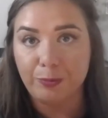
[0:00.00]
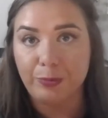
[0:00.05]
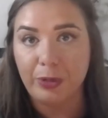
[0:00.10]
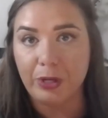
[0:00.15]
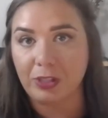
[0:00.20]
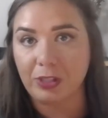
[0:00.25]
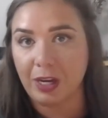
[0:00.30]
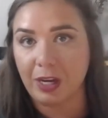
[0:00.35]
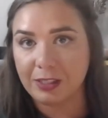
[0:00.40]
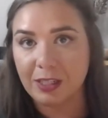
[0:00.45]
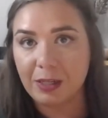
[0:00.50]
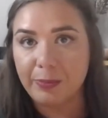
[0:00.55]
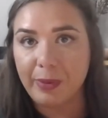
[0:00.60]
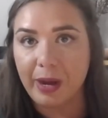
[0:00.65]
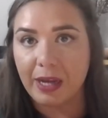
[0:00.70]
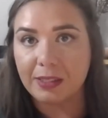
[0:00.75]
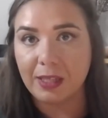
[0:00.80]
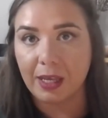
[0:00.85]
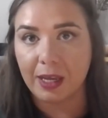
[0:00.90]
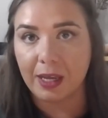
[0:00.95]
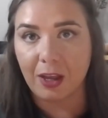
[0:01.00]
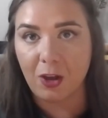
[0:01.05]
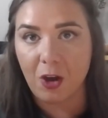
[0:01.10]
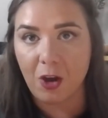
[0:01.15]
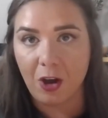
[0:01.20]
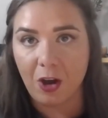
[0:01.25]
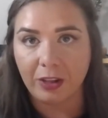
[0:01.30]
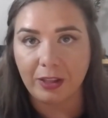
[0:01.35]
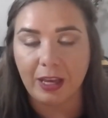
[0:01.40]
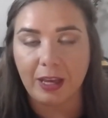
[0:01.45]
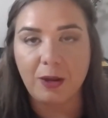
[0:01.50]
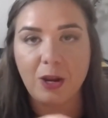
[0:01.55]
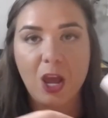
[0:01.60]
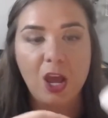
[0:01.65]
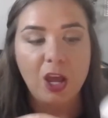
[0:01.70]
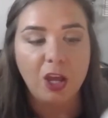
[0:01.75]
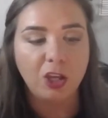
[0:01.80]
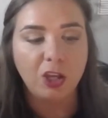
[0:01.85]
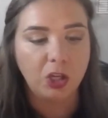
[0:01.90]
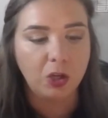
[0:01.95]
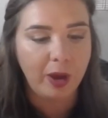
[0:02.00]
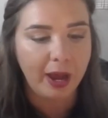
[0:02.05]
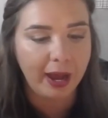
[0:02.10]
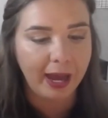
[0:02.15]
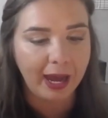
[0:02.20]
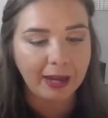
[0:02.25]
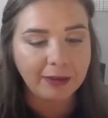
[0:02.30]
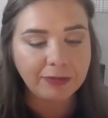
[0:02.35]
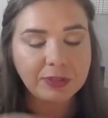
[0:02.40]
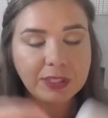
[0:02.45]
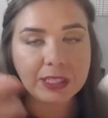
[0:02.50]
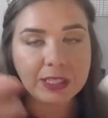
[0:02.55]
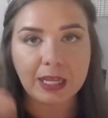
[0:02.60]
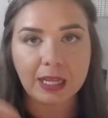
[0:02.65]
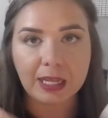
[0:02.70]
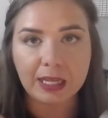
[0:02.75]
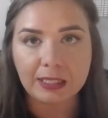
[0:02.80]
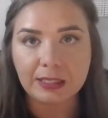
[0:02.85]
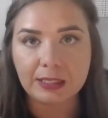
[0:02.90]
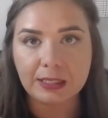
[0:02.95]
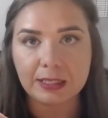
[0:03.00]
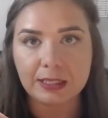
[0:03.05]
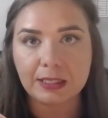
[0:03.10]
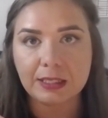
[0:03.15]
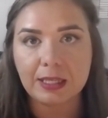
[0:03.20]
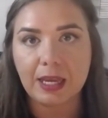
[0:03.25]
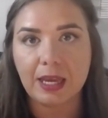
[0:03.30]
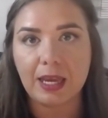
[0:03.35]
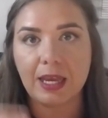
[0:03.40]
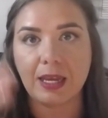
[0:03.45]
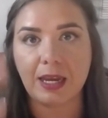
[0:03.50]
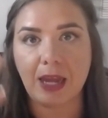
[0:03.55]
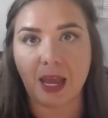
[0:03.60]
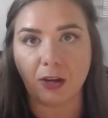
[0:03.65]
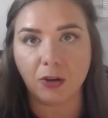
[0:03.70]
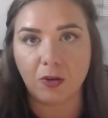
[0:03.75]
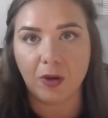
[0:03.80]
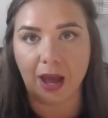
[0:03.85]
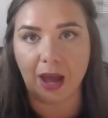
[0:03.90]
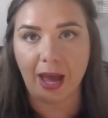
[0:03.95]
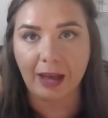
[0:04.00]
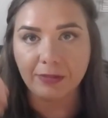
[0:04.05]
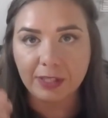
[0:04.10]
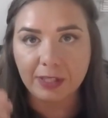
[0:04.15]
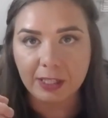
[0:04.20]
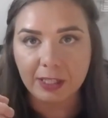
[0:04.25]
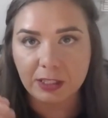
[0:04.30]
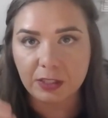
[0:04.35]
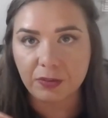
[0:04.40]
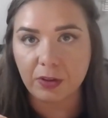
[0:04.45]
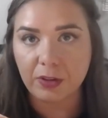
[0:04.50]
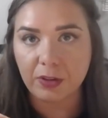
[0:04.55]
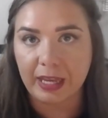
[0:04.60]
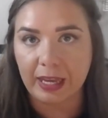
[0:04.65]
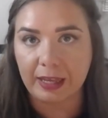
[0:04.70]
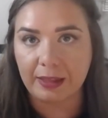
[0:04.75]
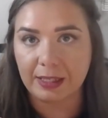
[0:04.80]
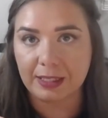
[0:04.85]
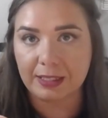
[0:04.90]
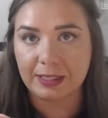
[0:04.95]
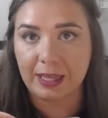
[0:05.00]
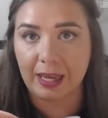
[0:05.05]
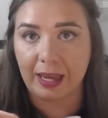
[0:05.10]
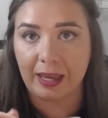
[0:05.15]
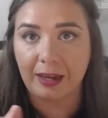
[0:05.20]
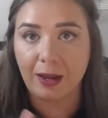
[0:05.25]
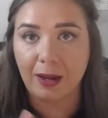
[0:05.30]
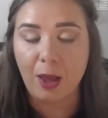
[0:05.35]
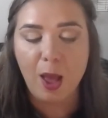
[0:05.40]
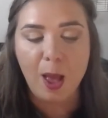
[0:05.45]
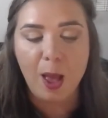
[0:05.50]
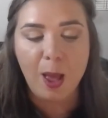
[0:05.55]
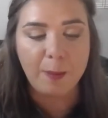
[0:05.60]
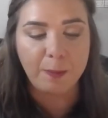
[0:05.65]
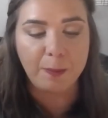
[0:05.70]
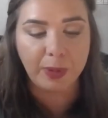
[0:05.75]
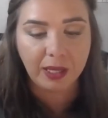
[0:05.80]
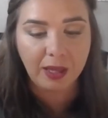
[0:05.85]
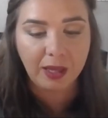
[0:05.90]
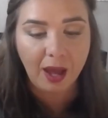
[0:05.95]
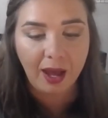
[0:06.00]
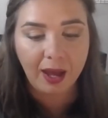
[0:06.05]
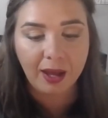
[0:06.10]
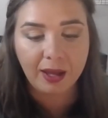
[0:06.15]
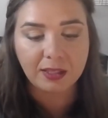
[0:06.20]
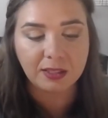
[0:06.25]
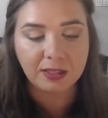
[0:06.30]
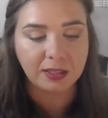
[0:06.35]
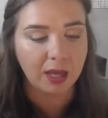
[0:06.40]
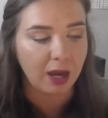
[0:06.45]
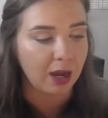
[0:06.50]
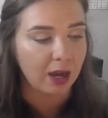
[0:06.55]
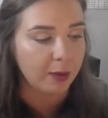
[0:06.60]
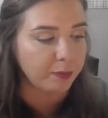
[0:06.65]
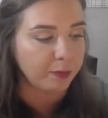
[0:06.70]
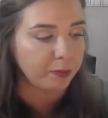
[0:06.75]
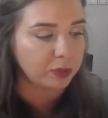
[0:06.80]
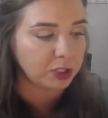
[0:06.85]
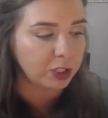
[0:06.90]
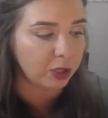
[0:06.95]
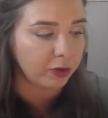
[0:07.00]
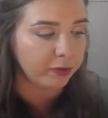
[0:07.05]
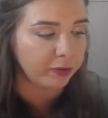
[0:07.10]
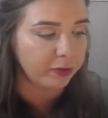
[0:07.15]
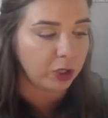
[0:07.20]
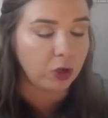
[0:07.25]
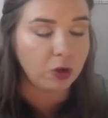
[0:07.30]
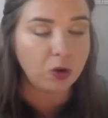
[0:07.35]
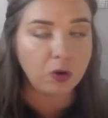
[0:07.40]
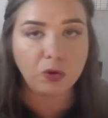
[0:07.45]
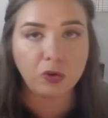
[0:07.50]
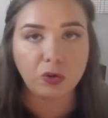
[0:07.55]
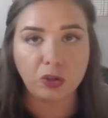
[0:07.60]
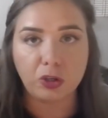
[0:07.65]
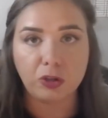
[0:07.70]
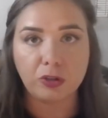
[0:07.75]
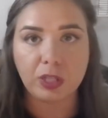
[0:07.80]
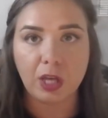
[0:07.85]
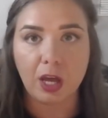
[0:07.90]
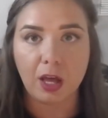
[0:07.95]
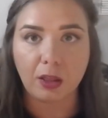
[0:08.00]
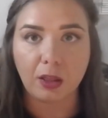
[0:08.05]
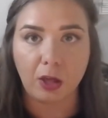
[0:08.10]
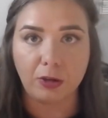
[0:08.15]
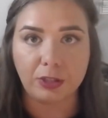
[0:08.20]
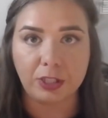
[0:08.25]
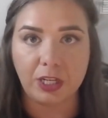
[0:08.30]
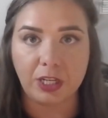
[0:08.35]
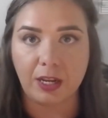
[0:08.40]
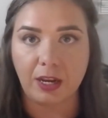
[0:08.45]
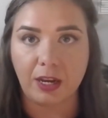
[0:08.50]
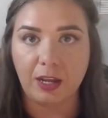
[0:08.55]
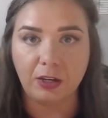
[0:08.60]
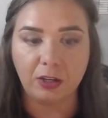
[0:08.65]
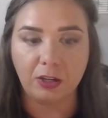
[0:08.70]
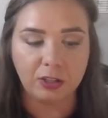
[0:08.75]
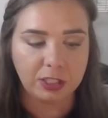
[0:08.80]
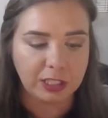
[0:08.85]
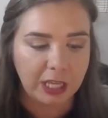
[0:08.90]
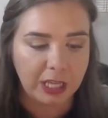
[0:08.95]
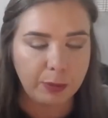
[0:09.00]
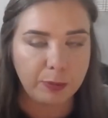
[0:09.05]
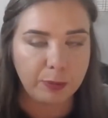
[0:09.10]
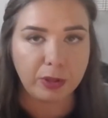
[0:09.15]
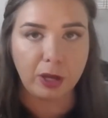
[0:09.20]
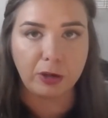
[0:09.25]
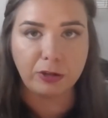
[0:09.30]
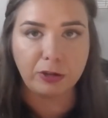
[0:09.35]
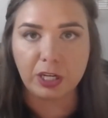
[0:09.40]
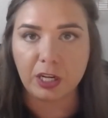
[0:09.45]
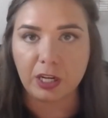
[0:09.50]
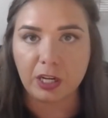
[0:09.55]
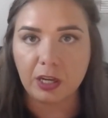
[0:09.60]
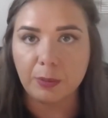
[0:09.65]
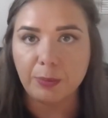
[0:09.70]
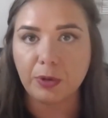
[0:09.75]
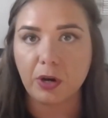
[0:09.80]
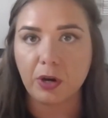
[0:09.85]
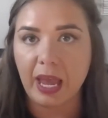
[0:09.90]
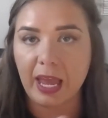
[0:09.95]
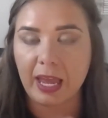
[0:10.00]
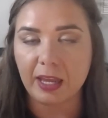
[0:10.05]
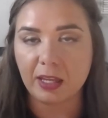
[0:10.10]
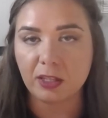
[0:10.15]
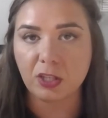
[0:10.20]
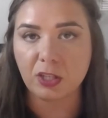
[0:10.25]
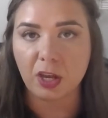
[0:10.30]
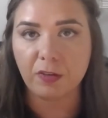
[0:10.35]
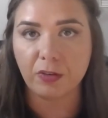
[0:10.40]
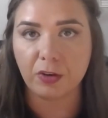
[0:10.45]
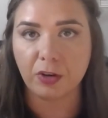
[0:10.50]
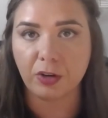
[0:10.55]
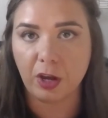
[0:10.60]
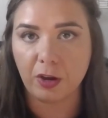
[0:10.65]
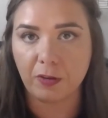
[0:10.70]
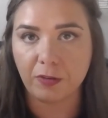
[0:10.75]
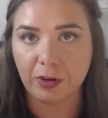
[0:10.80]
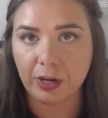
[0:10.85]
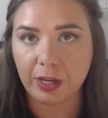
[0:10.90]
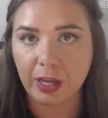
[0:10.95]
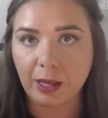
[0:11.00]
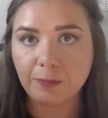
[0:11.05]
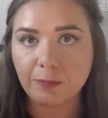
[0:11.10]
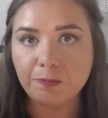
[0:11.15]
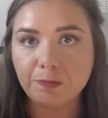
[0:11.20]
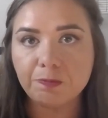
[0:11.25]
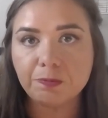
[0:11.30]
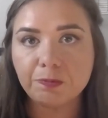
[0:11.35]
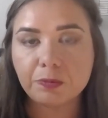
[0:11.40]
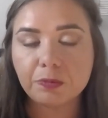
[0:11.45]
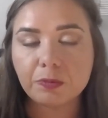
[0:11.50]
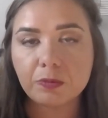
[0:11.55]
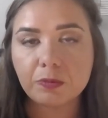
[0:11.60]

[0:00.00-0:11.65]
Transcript: Botox in a box, like I call it, you have to cleanse the skin and you have to exfoliate the skin. Because so if you use a lotion and you just keep lotioning up your hands over and over again,